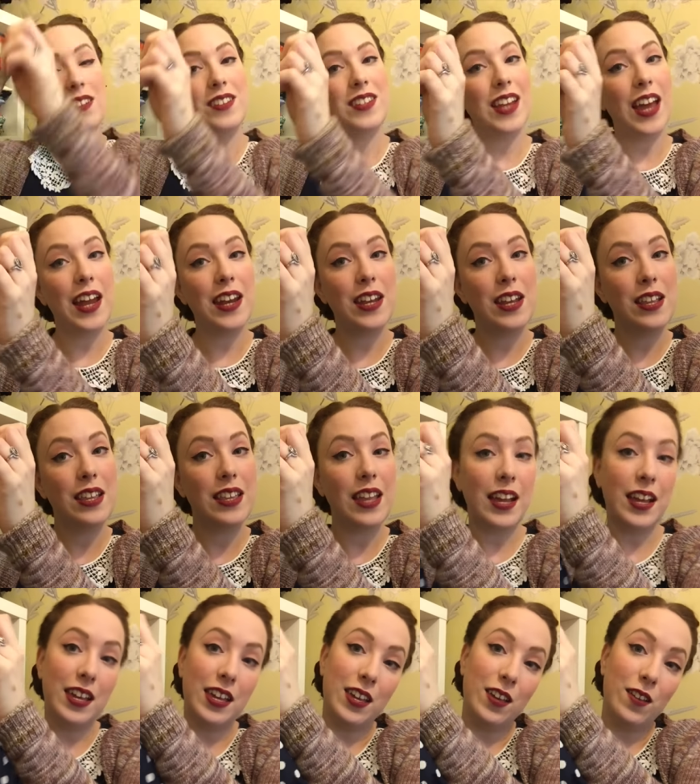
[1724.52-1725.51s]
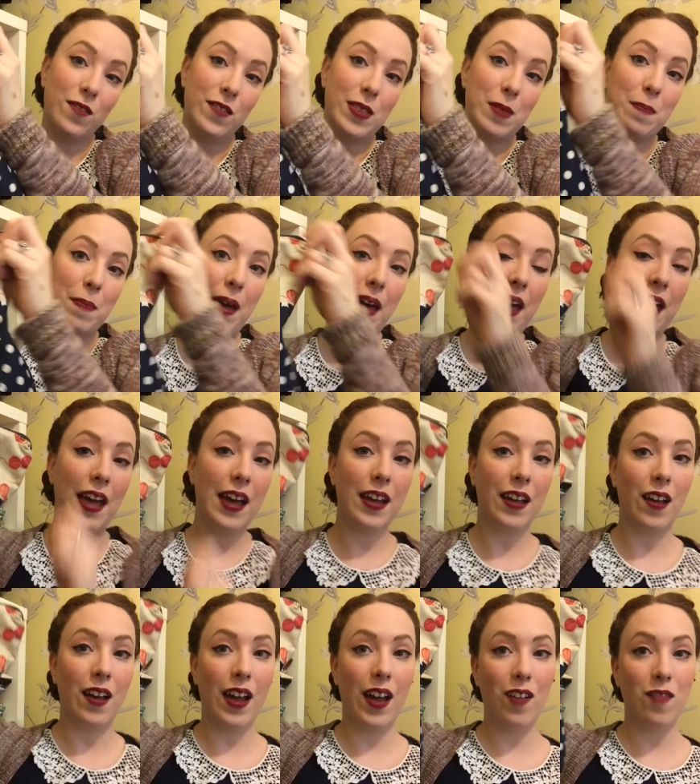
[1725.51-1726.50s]
Shannon, thank you for the
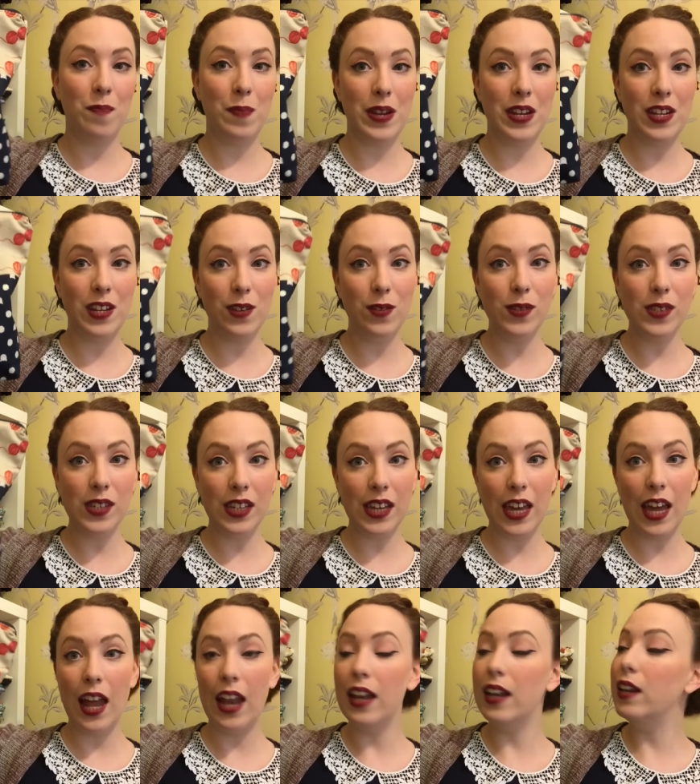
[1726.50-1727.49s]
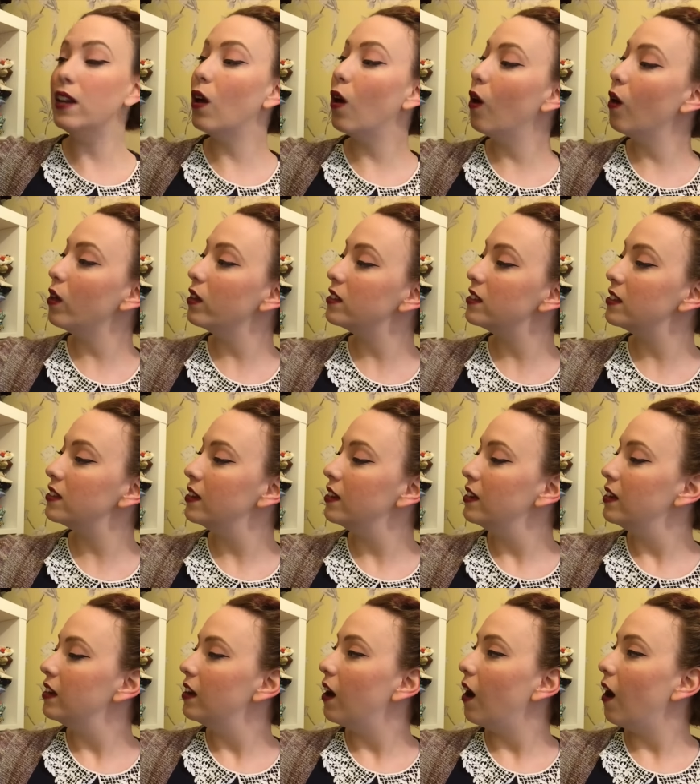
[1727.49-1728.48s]
bag. I have been using it a lot.
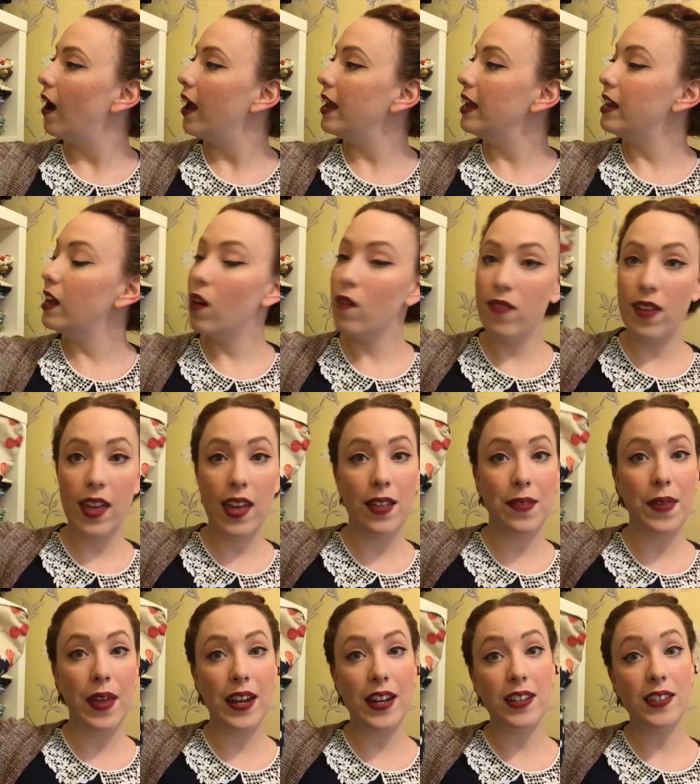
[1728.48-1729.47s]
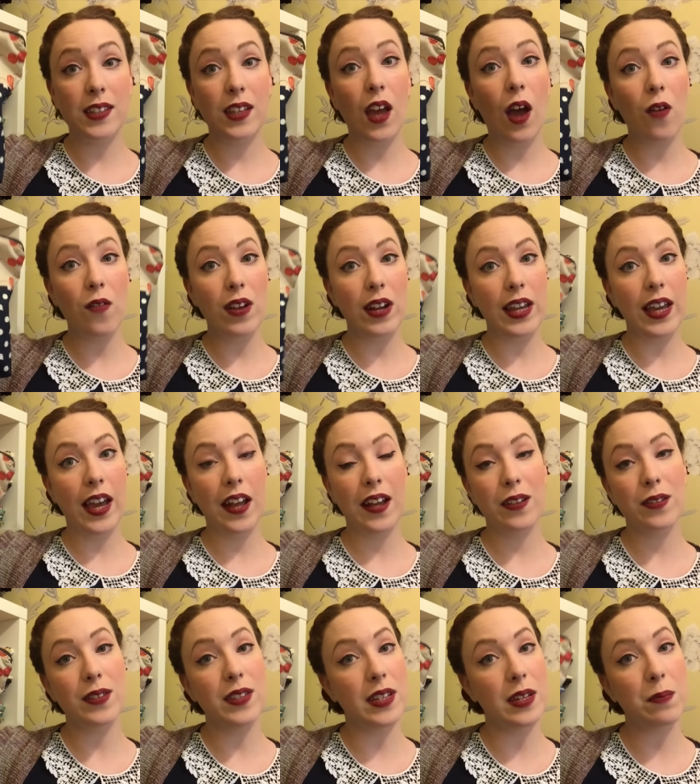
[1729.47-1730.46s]
I love it and it's currently
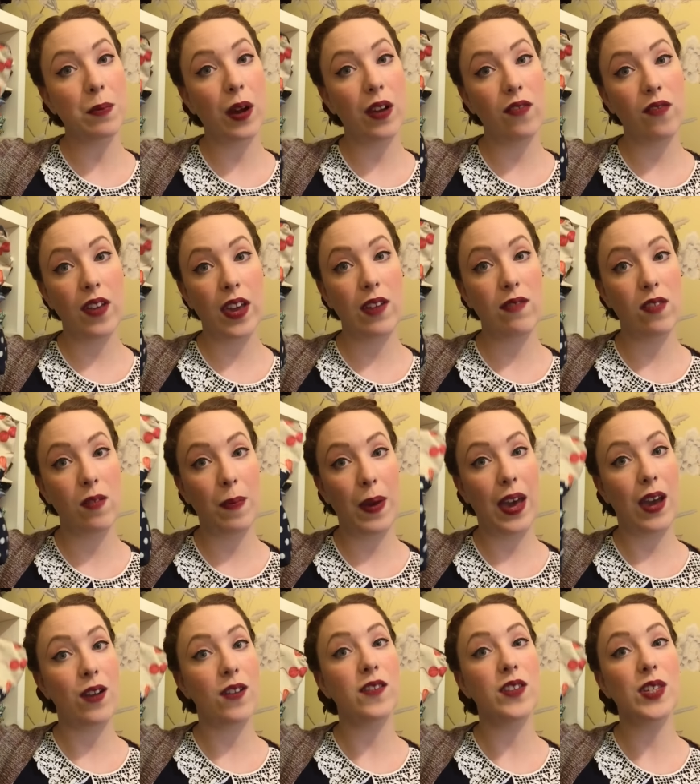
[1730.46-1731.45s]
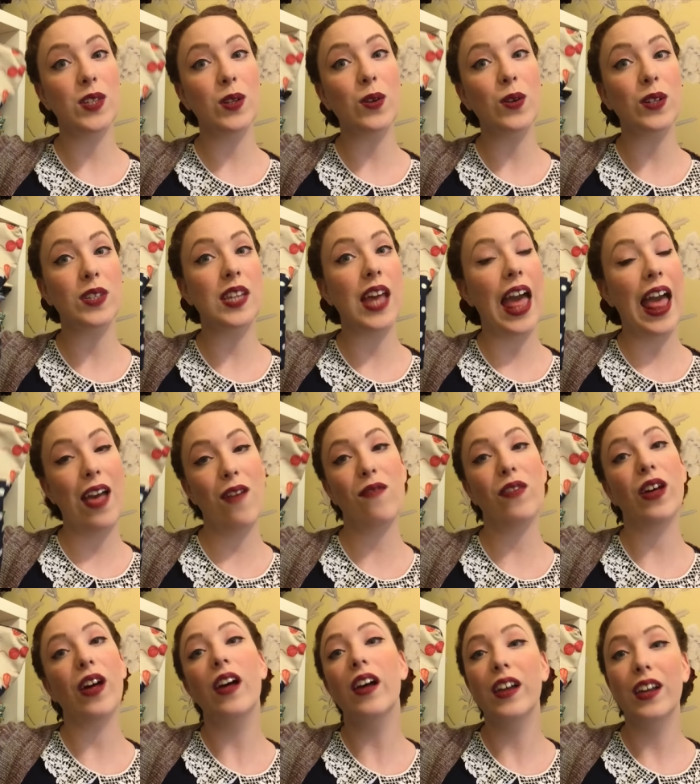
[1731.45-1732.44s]
housing my favourite pair of socks
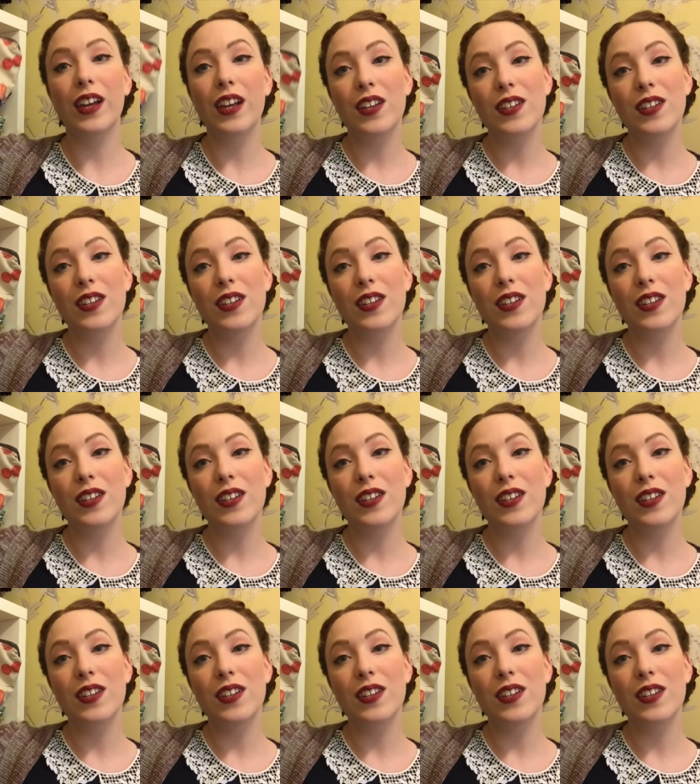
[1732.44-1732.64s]
ever.